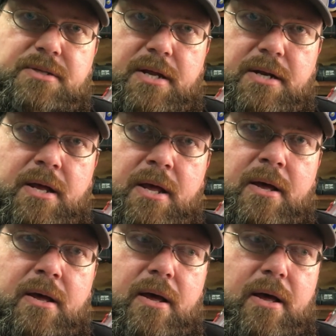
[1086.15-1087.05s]
and
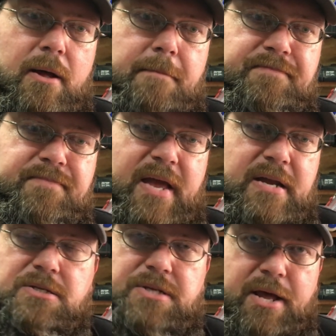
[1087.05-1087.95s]

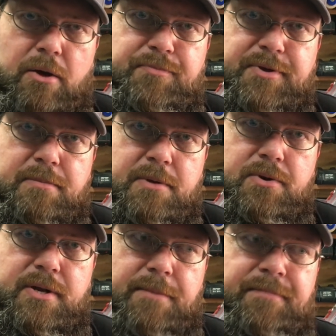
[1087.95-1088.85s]
that doesn't help the
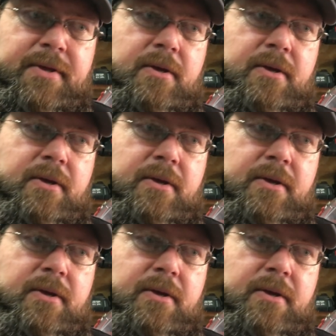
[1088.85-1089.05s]
community.